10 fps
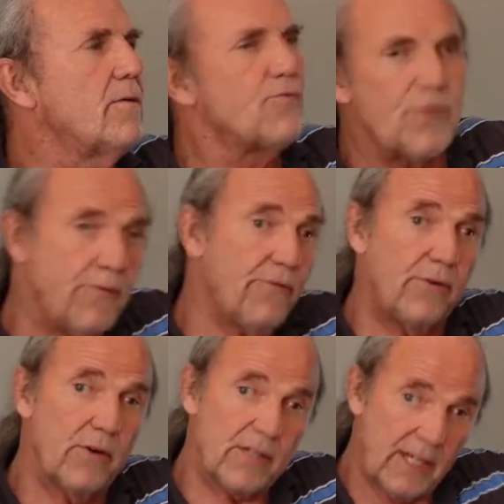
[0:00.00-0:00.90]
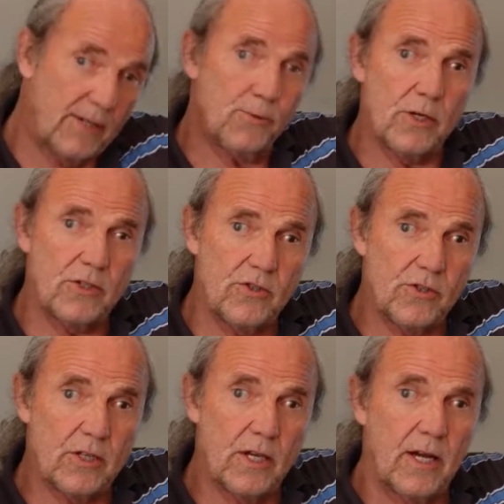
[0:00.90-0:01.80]
rough
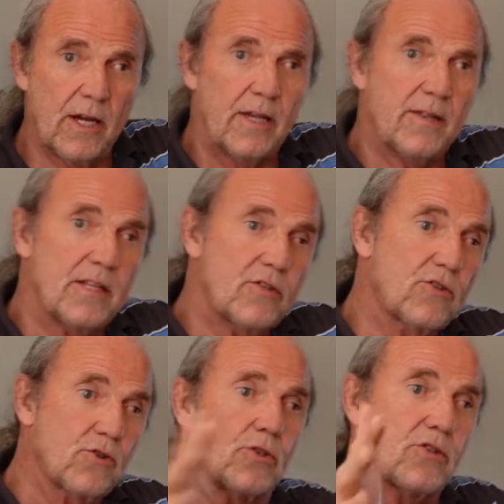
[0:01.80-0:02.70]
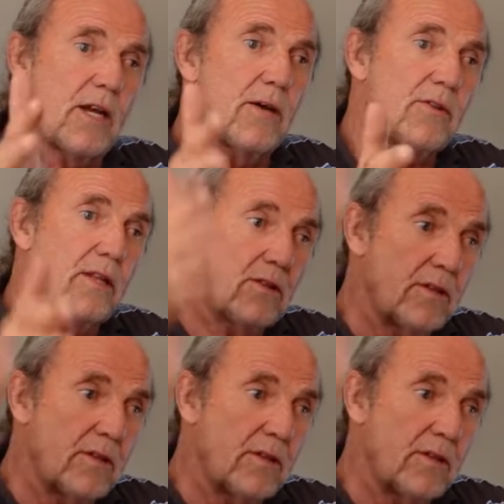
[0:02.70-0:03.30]
keywords that sorts out that